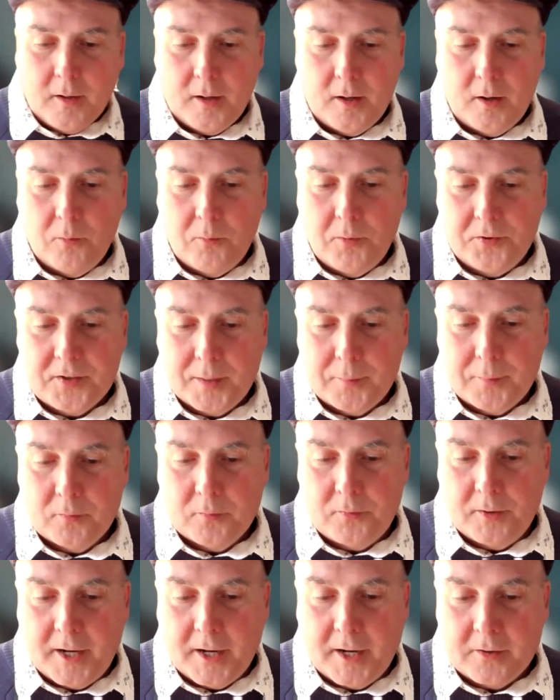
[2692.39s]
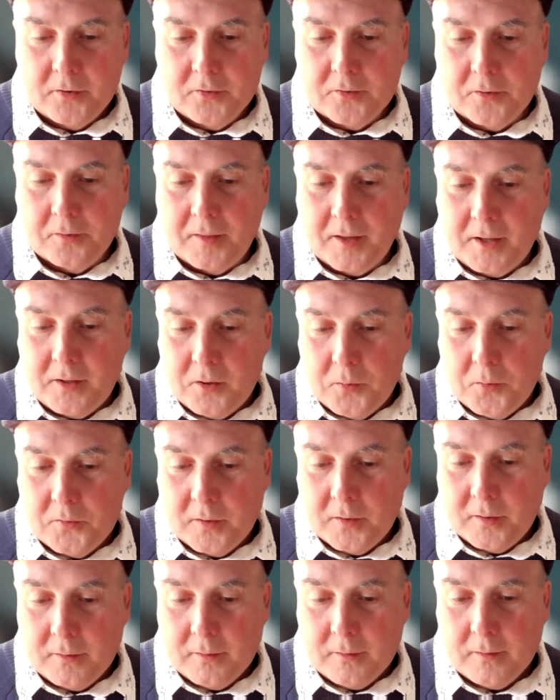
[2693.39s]
What type of reactors are they
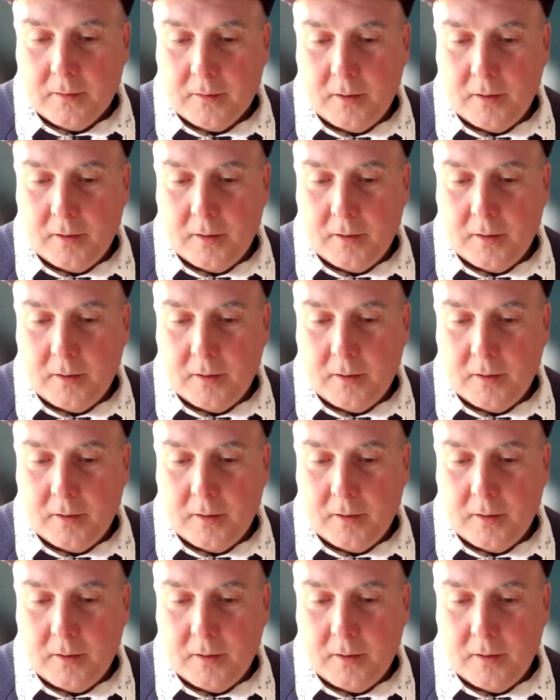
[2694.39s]
using?